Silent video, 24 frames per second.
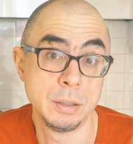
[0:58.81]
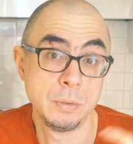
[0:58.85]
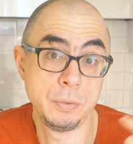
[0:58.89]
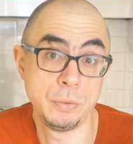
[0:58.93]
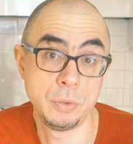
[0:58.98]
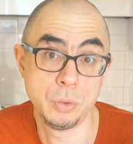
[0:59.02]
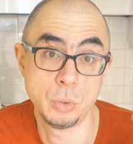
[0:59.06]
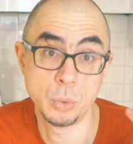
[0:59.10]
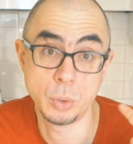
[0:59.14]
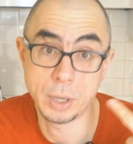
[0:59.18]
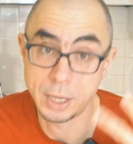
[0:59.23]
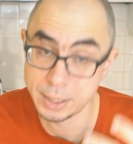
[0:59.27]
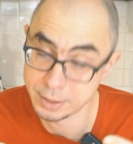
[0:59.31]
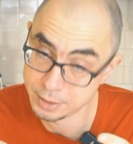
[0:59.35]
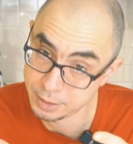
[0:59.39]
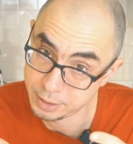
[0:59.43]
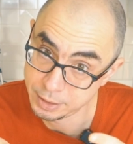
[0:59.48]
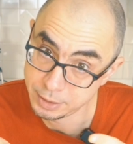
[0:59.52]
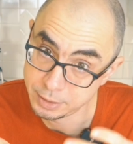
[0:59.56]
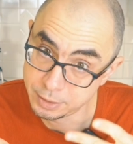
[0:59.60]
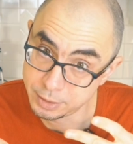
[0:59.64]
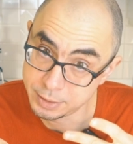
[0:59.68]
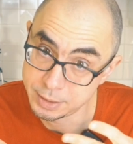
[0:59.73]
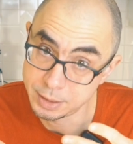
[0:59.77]
few other
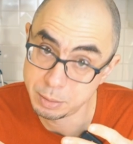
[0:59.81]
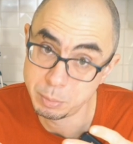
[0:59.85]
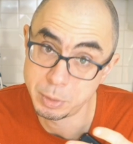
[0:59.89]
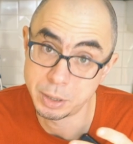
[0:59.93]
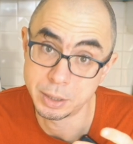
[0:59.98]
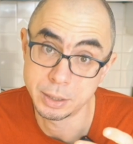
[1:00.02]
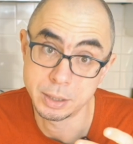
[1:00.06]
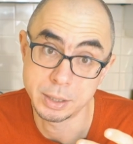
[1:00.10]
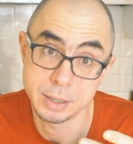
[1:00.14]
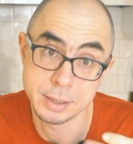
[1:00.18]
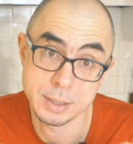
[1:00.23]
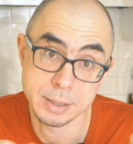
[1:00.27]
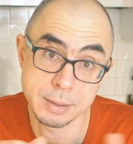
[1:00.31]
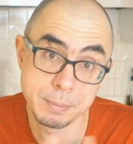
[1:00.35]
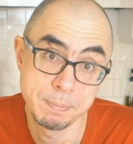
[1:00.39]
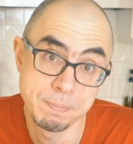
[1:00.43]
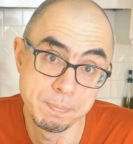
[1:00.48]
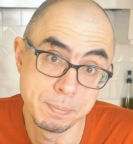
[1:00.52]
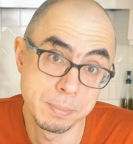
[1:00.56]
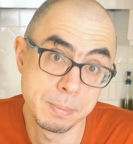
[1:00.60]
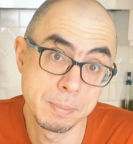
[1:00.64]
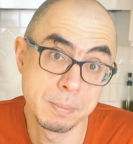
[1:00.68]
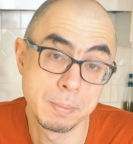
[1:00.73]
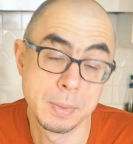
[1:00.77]
interesting markers.
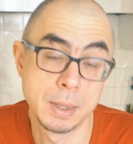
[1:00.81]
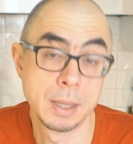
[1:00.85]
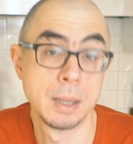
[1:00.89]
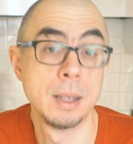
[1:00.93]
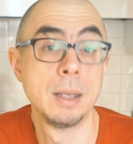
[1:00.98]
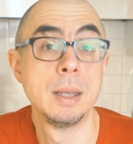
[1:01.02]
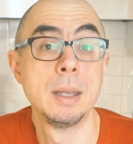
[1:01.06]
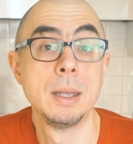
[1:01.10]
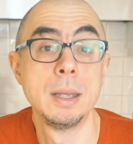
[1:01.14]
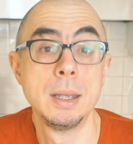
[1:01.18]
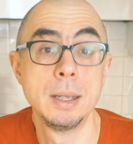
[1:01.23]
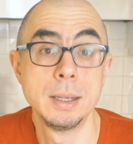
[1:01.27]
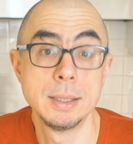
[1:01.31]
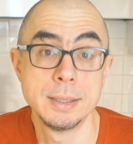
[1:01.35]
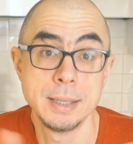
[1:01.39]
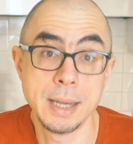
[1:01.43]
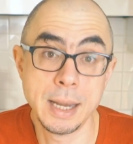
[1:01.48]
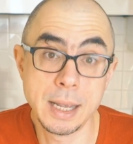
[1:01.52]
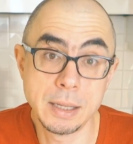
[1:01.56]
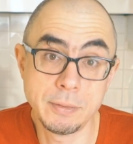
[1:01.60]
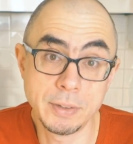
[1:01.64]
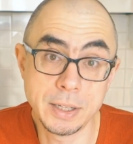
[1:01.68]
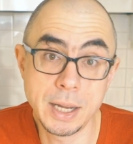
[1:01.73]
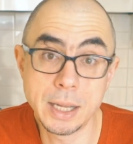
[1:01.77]

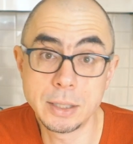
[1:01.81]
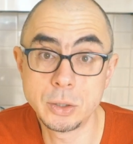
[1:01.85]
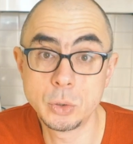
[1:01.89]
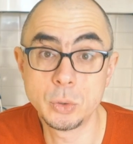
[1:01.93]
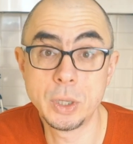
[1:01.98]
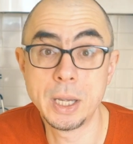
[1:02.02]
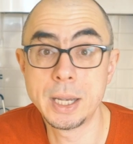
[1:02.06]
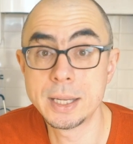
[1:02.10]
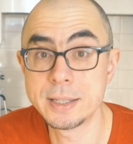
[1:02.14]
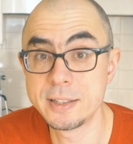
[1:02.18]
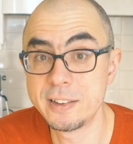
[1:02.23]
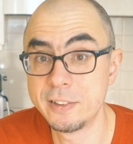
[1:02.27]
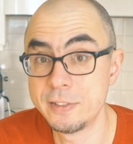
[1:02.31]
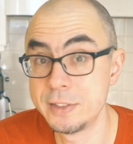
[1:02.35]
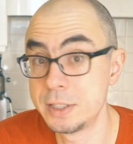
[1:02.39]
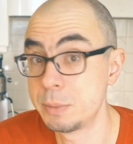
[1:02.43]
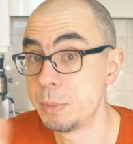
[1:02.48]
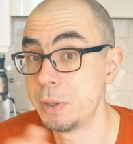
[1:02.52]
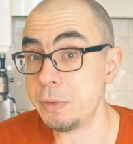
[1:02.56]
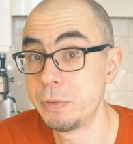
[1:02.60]
Then we got together with my